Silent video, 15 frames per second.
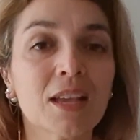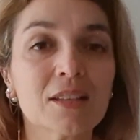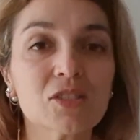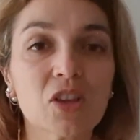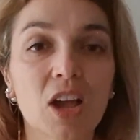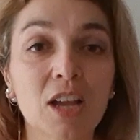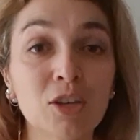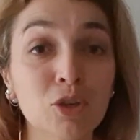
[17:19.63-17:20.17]

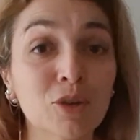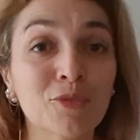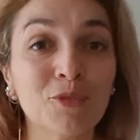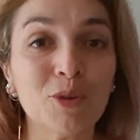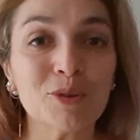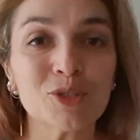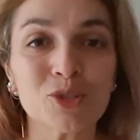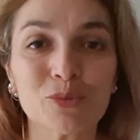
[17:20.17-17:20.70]
So I look
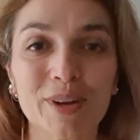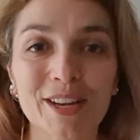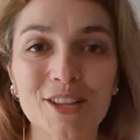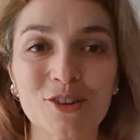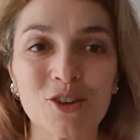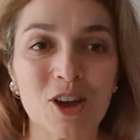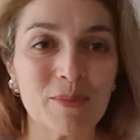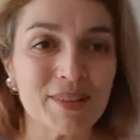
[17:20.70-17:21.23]
forward to reading
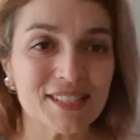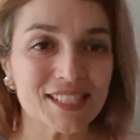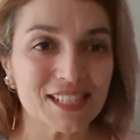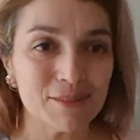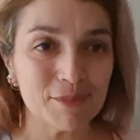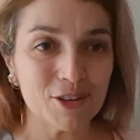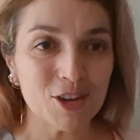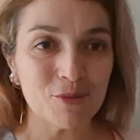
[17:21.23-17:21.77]
your comments.
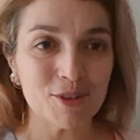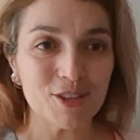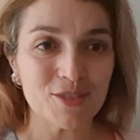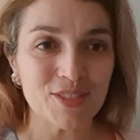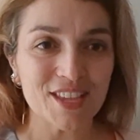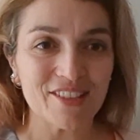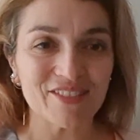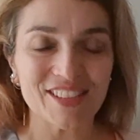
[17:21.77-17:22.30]
Let me know what you
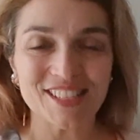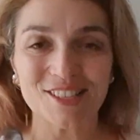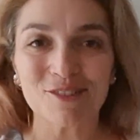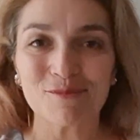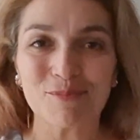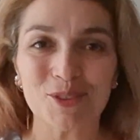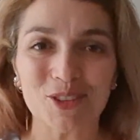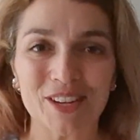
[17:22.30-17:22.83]
think of this
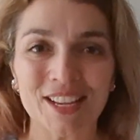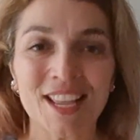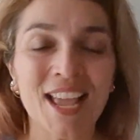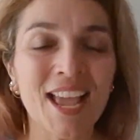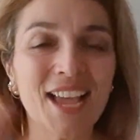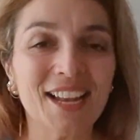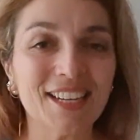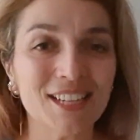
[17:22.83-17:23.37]
little beauty.
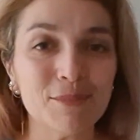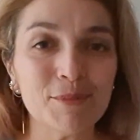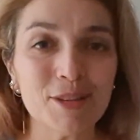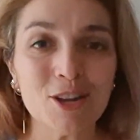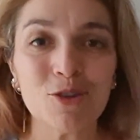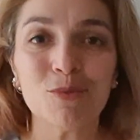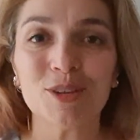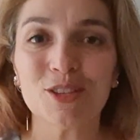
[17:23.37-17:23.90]
Let me
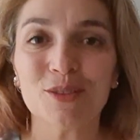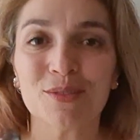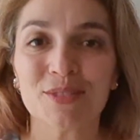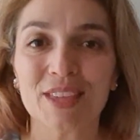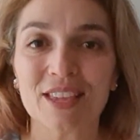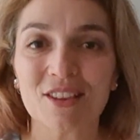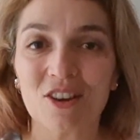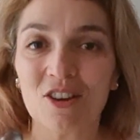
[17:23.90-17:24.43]
know what you
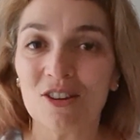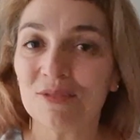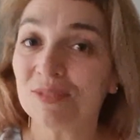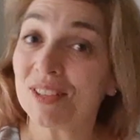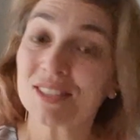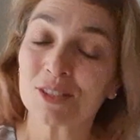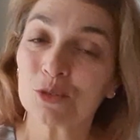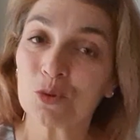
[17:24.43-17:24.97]
think of
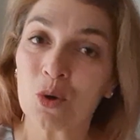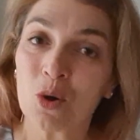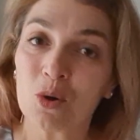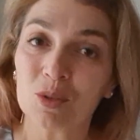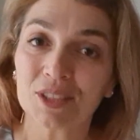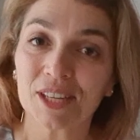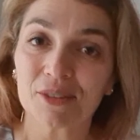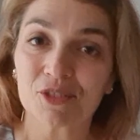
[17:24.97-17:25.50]
this little
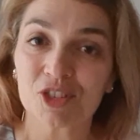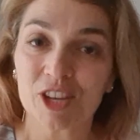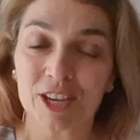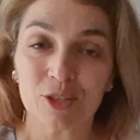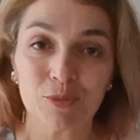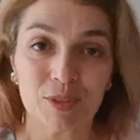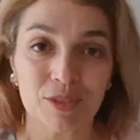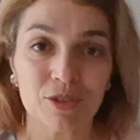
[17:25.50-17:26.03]
haul that I've
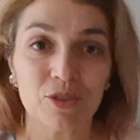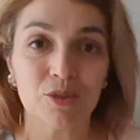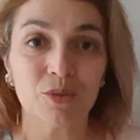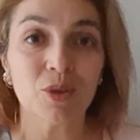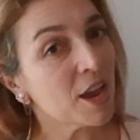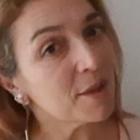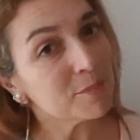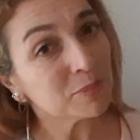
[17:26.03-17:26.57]
shared with
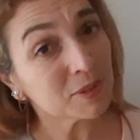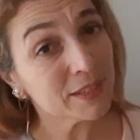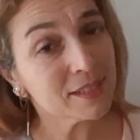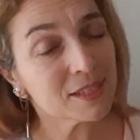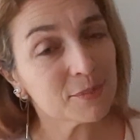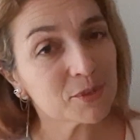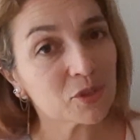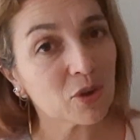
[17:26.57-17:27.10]
you. Please
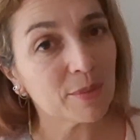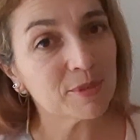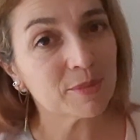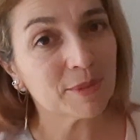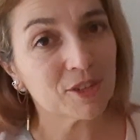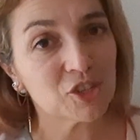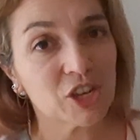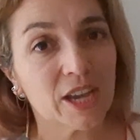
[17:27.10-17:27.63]
subscribe to
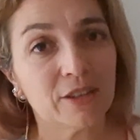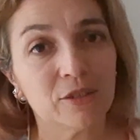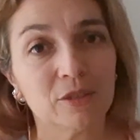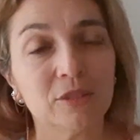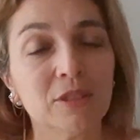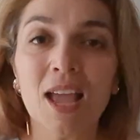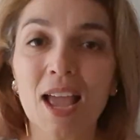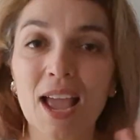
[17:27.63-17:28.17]
my
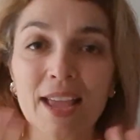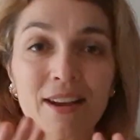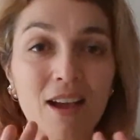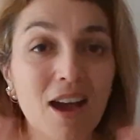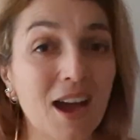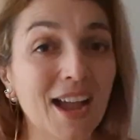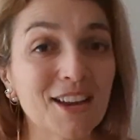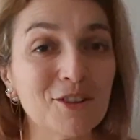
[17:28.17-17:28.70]
channel, and
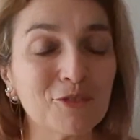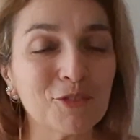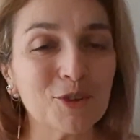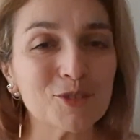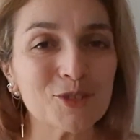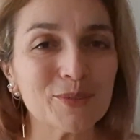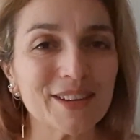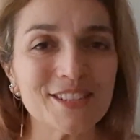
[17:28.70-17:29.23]
I look
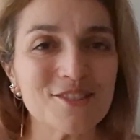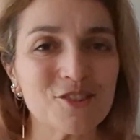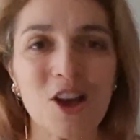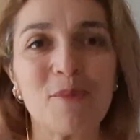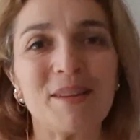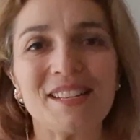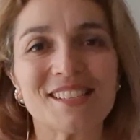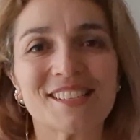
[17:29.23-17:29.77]
forward to reading your
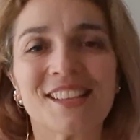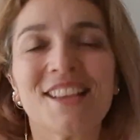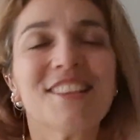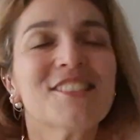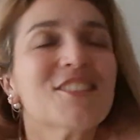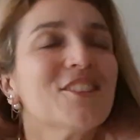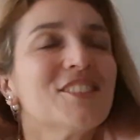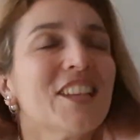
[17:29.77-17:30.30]
comments.
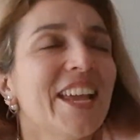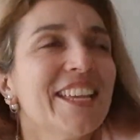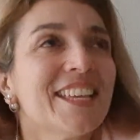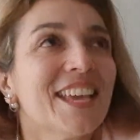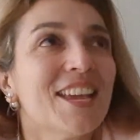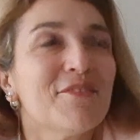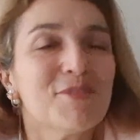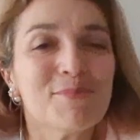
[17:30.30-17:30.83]
So take
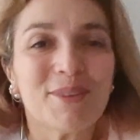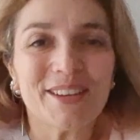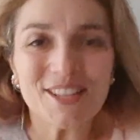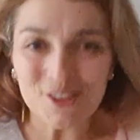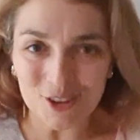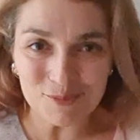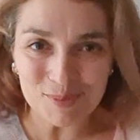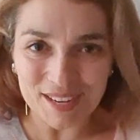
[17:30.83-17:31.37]
care, everybody.
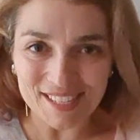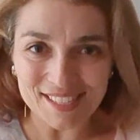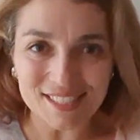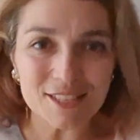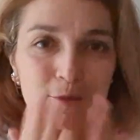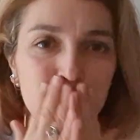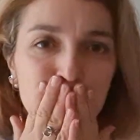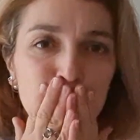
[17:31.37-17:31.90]
God
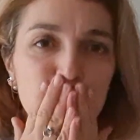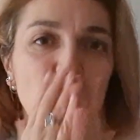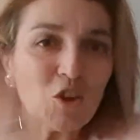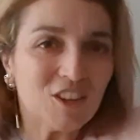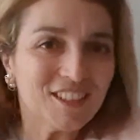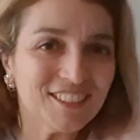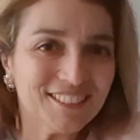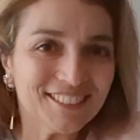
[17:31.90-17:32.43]
bless,
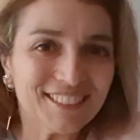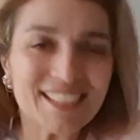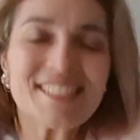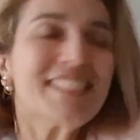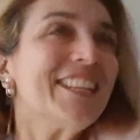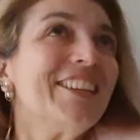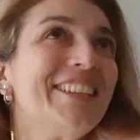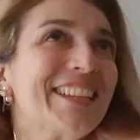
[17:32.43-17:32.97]
and
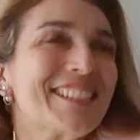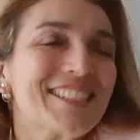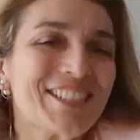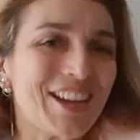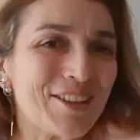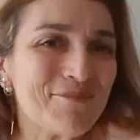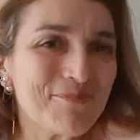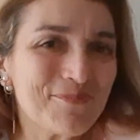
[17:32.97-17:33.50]
see you next
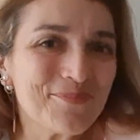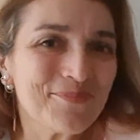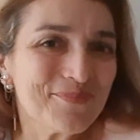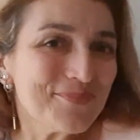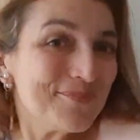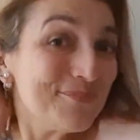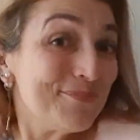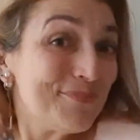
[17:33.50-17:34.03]
time.
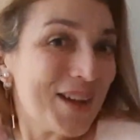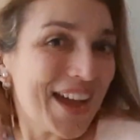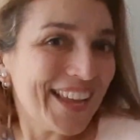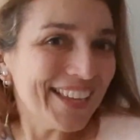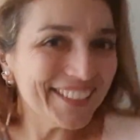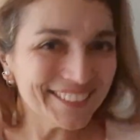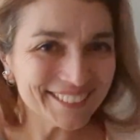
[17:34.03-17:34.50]
Bye.